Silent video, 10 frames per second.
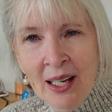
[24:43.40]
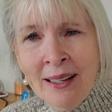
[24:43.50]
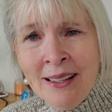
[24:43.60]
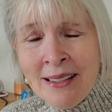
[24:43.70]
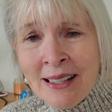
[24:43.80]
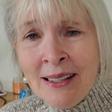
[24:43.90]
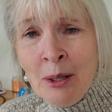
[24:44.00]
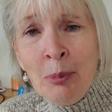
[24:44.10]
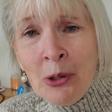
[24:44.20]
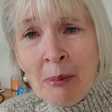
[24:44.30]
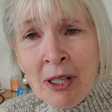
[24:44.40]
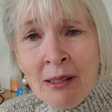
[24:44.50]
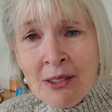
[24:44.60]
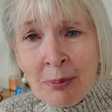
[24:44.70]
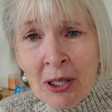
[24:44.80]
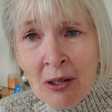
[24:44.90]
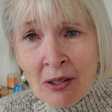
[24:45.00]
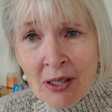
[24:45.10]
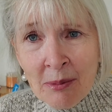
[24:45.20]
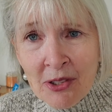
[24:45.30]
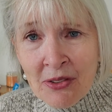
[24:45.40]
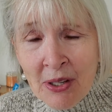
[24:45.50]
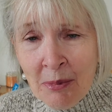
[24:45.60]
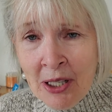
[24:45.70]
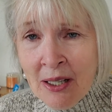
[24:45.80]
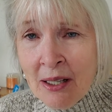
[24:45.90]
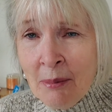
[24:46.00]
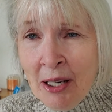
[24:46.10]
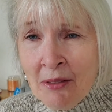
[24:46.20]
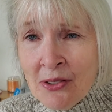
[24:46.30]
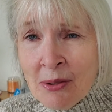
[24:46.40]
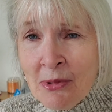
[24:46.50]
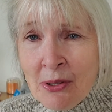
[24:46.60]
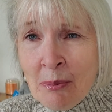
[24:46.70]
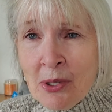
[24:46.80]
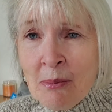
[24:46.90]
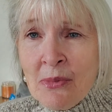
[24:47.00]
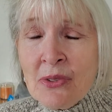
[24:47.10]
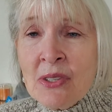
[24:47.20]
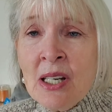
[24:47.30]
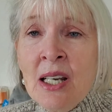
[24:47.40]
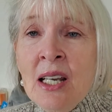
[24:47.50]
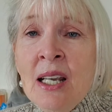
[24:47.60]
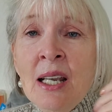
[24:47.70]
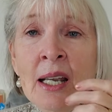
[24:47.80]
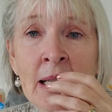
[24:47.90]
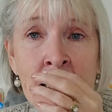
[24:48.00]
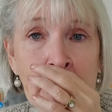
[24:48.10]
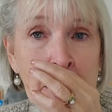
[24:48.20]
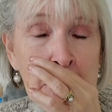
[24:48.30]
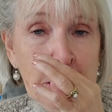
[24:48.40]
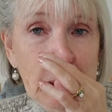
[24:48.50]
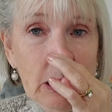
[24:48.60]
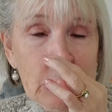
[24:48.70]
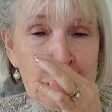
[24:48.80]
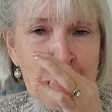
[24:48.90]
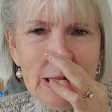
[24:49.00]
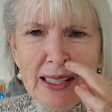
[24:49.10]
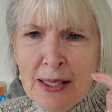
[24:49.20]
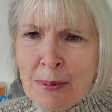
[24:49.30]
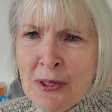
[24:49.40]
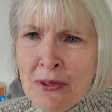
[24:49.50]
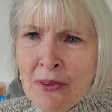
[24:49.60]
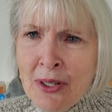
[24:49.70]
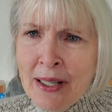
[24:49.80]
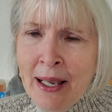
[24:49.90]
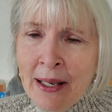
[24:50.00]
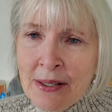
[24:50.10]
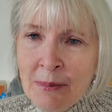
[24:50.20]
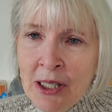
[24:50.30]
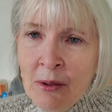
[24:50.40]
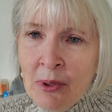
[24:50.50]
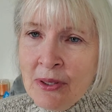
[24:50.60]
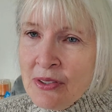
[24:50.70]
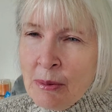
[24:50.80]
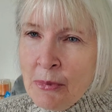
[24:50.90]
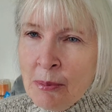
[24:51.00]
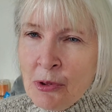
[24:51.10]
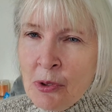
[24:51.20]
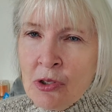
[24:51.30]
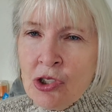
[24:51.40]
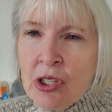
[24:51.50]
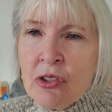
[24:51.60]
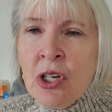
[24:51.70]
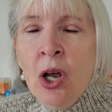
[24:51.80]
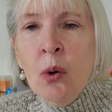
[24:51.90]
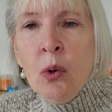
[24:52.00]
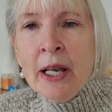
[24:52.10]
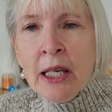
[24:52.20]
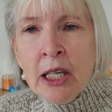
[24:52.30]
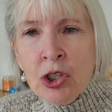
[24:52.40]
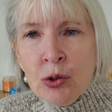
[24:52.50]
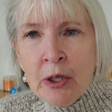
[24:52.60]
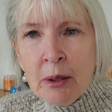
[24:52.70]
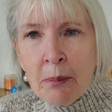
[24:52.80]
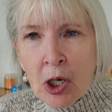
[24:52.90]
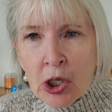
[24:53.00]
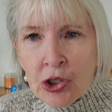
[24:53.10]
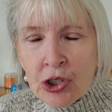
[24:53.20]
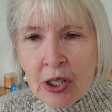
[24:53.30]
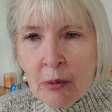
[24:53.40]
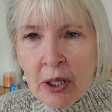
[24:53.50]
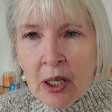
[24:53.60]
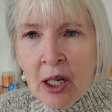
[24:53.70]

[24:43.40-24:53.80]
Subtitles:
I need to get an appointment. It's been a long time since I've been in. I'm having some symptoms. And she didn't specifically ask me what the symptoms were. And she goes, well, I can get you in March. And I went,